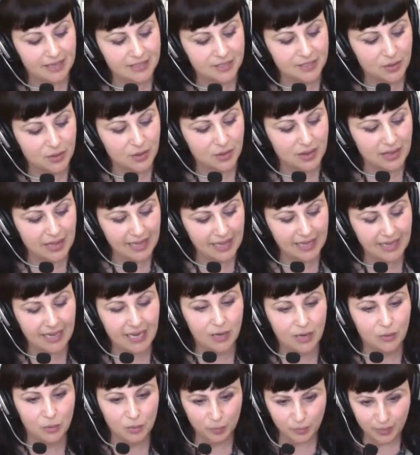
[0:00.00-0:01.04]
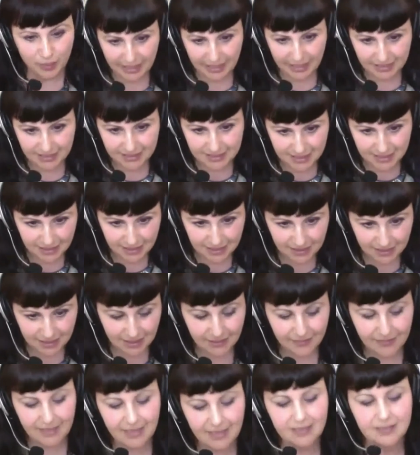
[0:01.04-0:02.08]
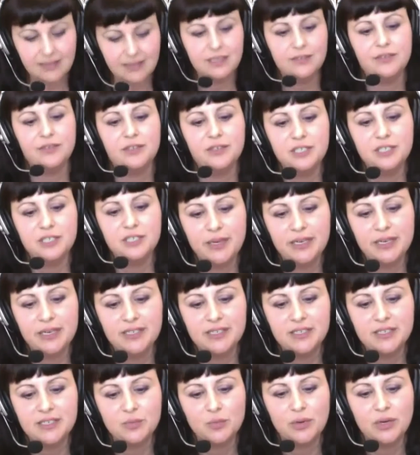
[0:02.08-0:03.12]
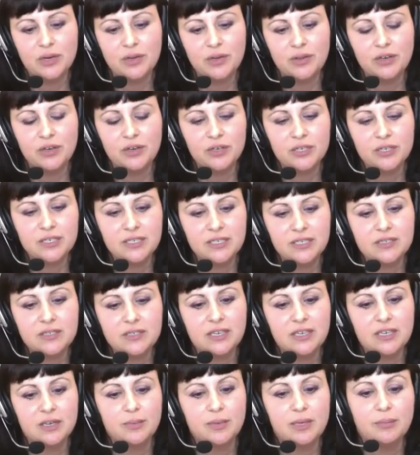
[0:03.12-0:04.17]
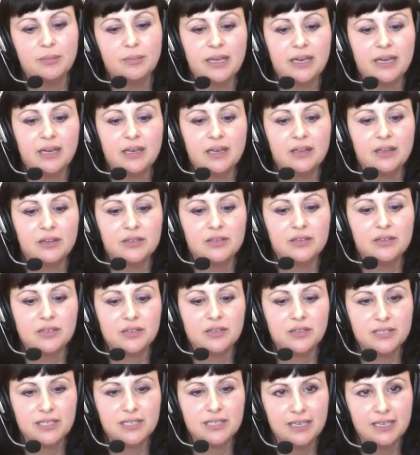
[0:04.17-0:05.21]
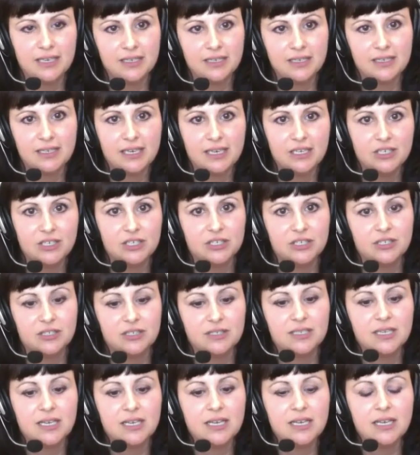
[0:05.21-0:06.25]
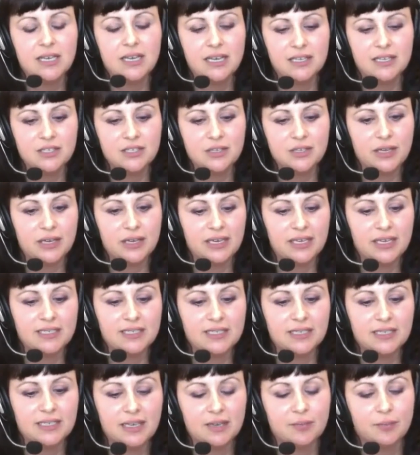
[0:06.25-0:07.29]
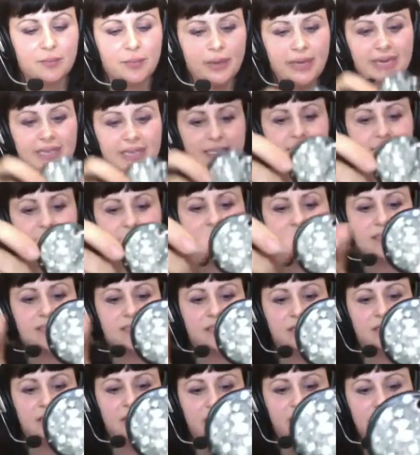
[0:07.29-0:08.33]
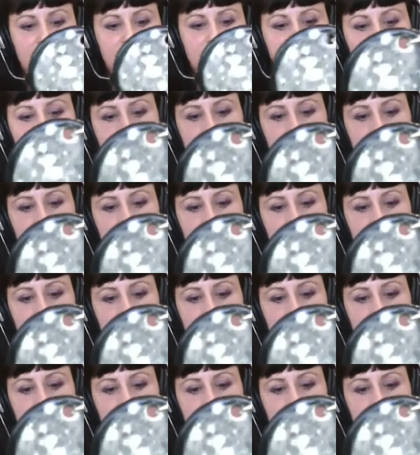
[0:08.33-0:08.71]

And so then I will paint it, and then I leave little spaces where the crystals are going to be embedded, and those are those indentations. And so then it gets painted to look like